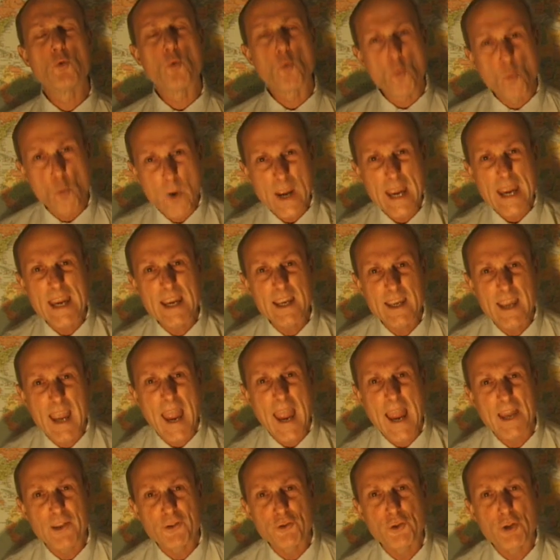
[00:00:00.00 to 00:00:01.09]
We
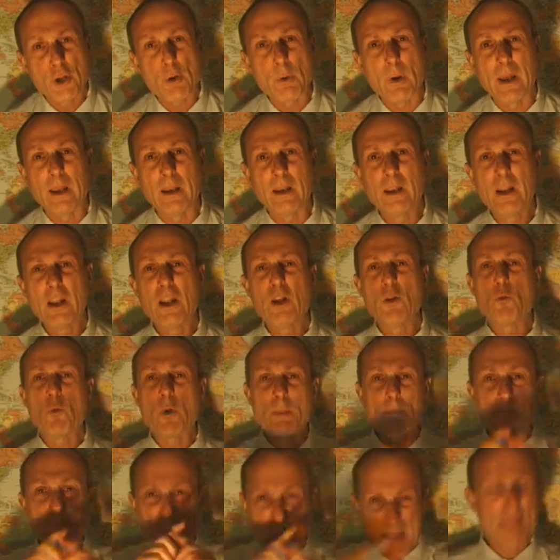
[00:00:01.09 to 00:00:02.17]
can do it.
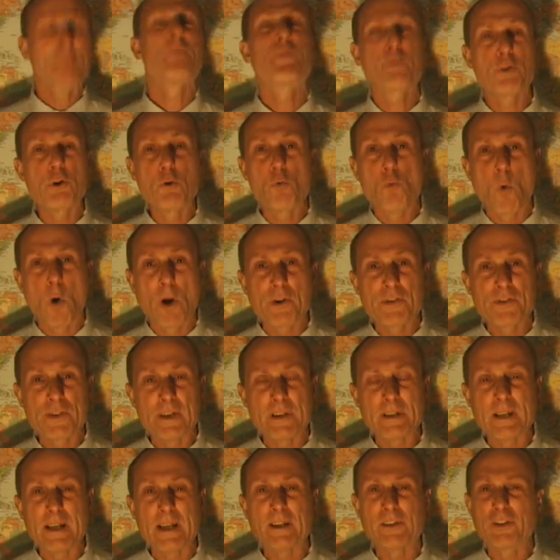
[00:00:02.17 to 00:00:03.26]
We've been through worse
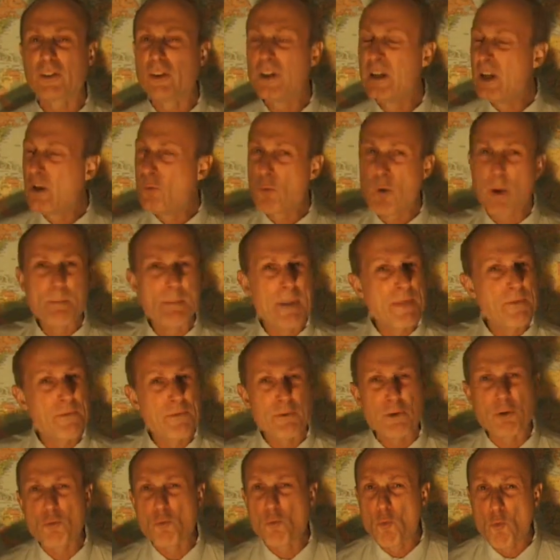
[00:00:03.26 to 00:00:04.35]
than this. We've been
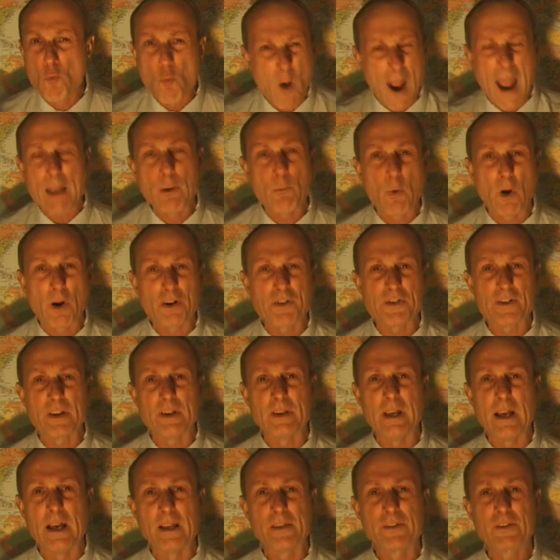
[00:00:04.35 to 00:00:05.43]
through way worse
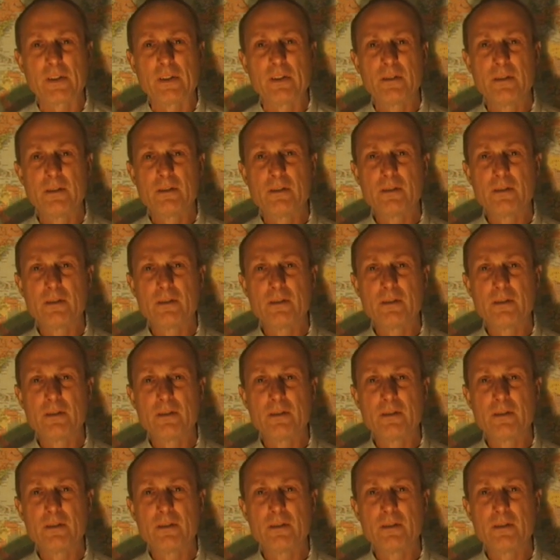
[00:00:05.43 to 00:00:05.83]
than this.